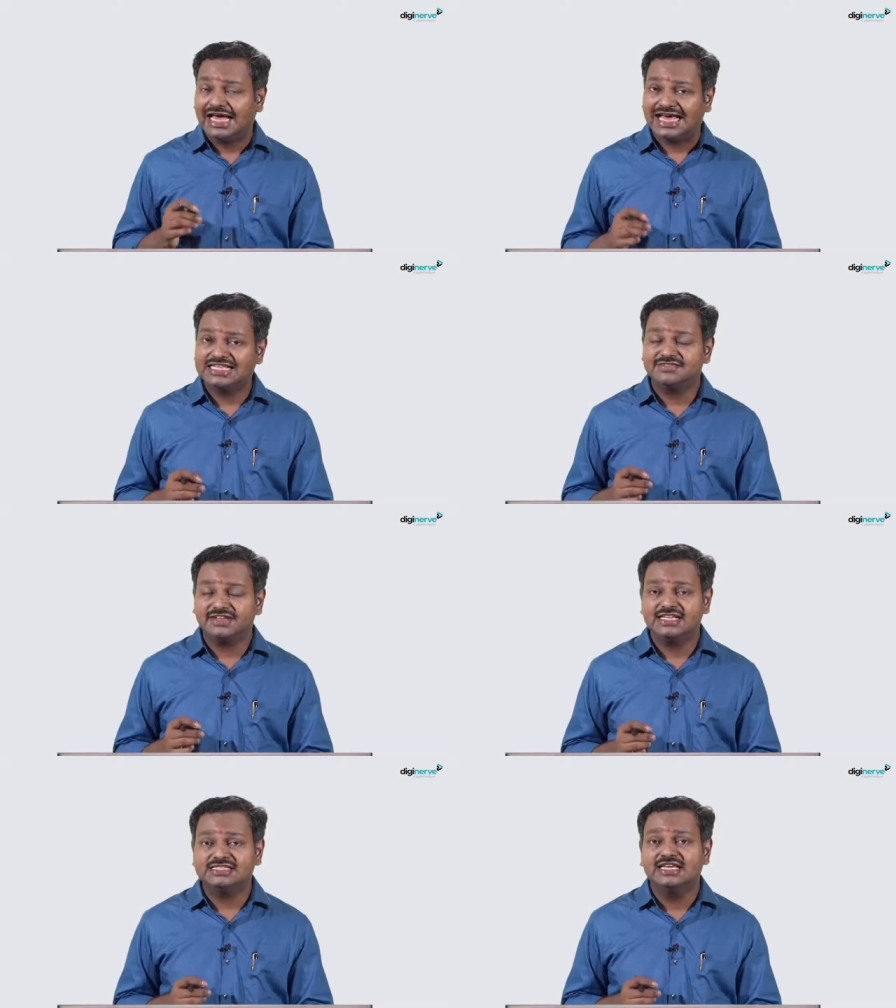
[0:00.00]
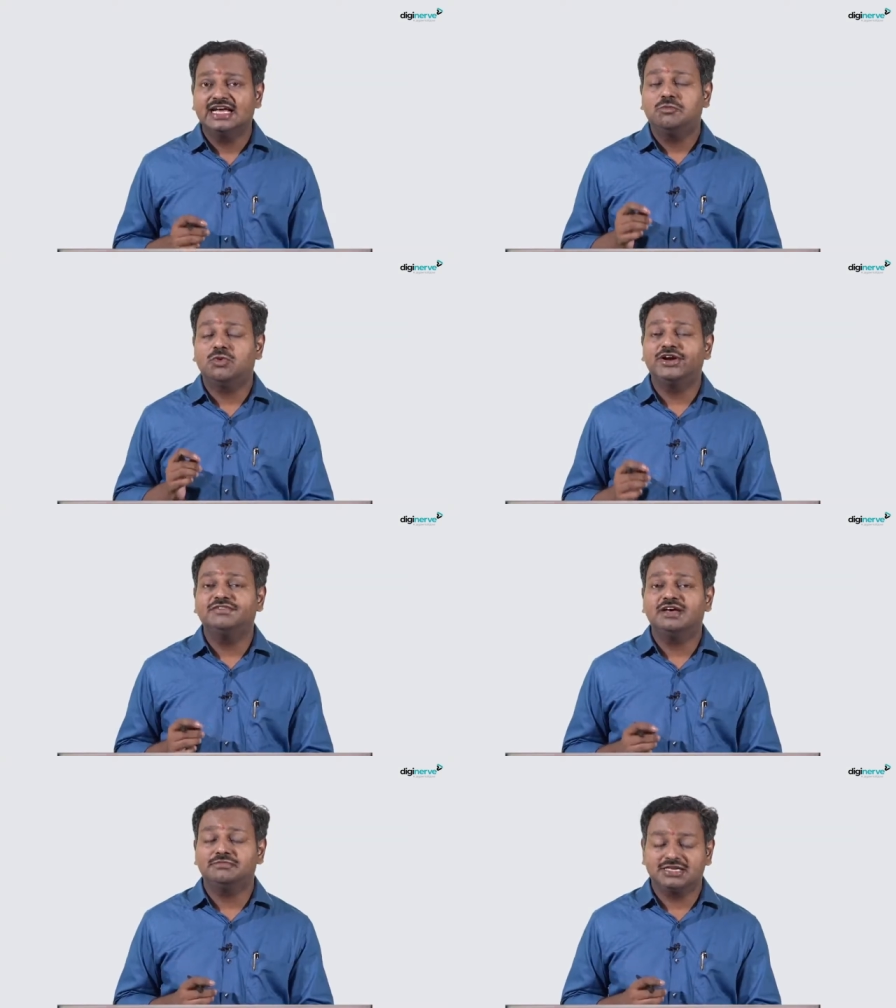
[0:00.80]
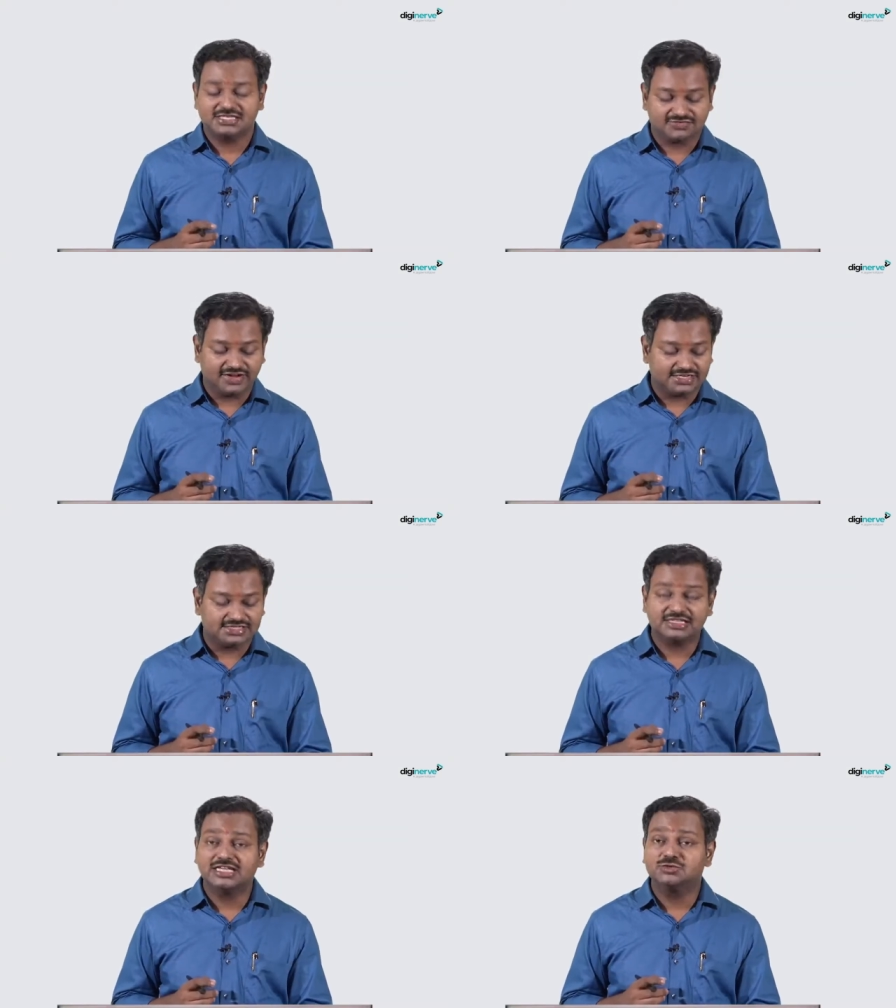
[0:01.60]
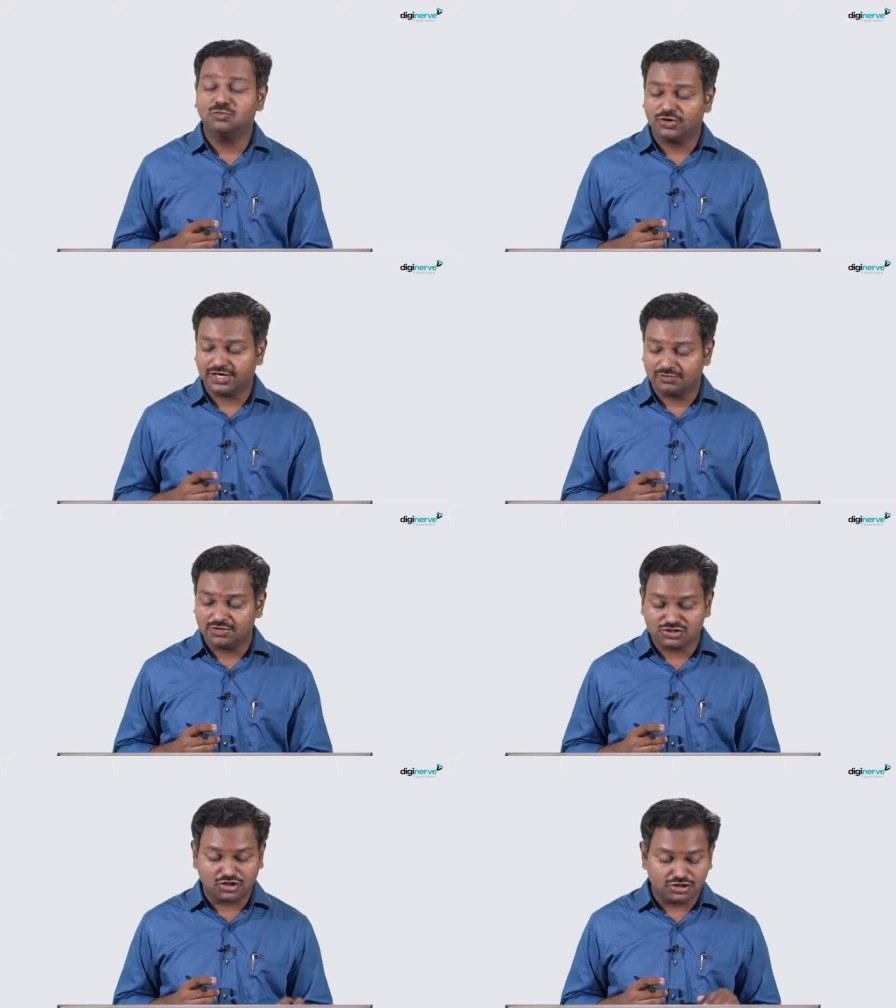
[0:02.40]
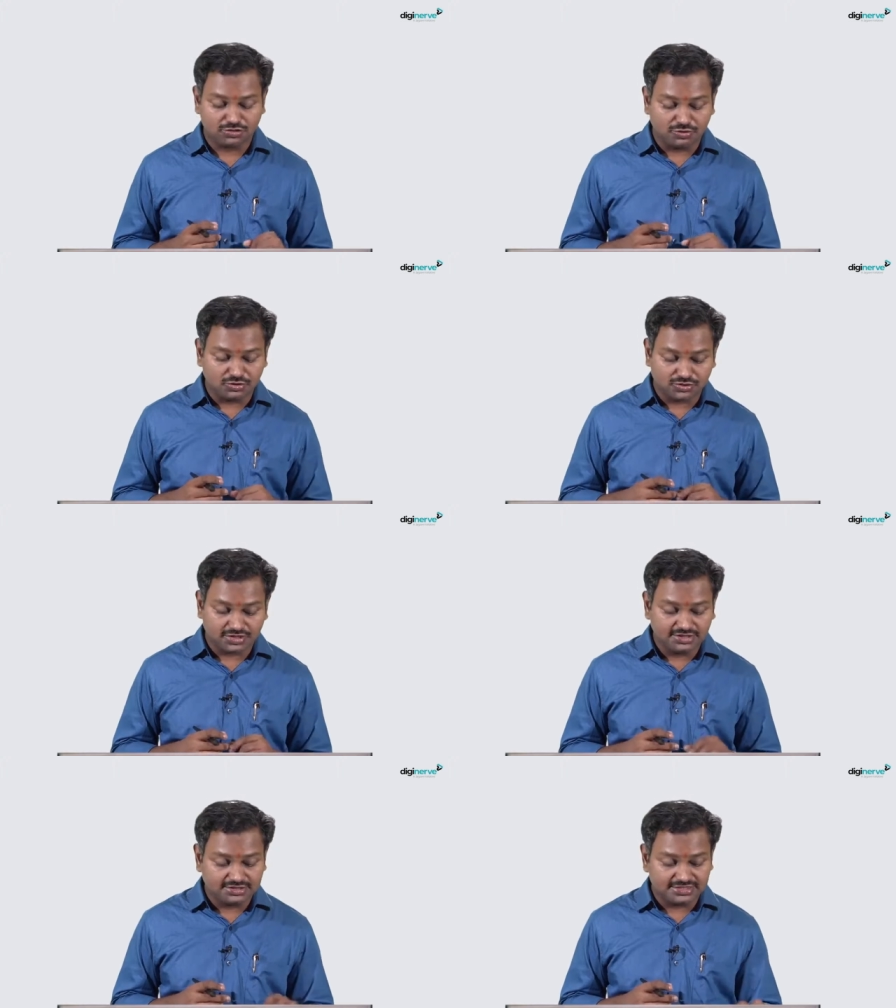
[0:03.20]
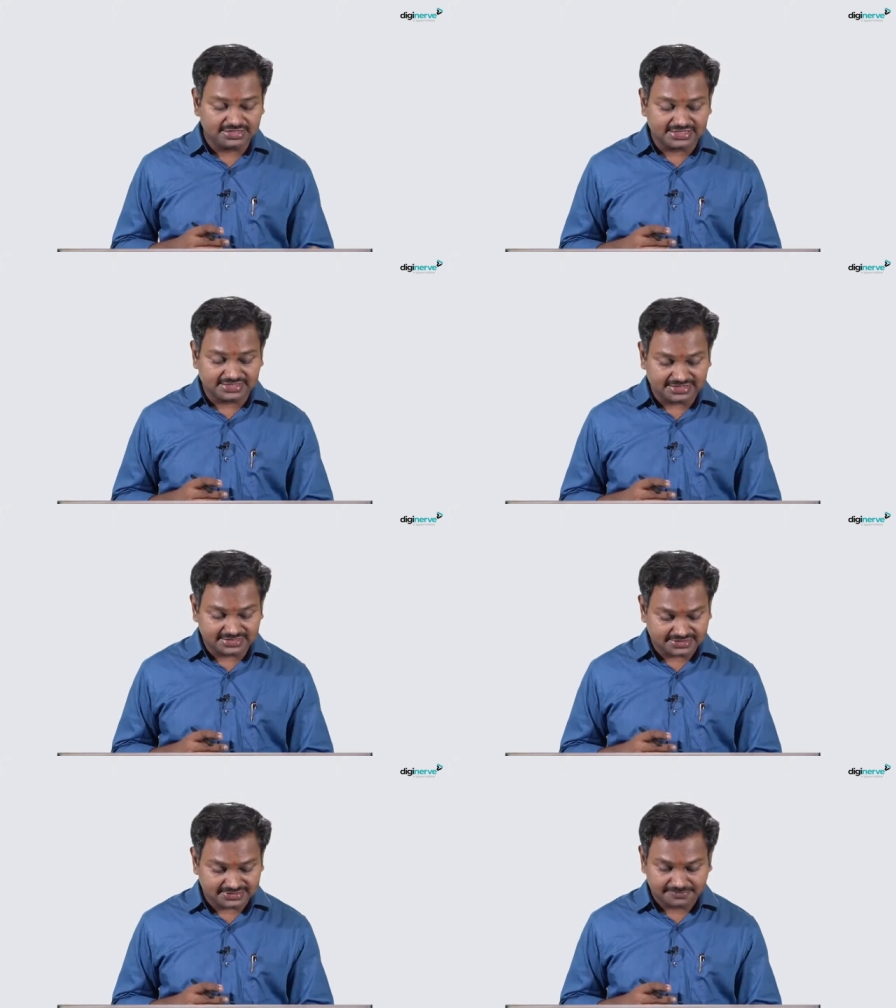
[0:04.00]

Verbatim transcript: as well as modifiable risk factors like smoking which contribute to the disease.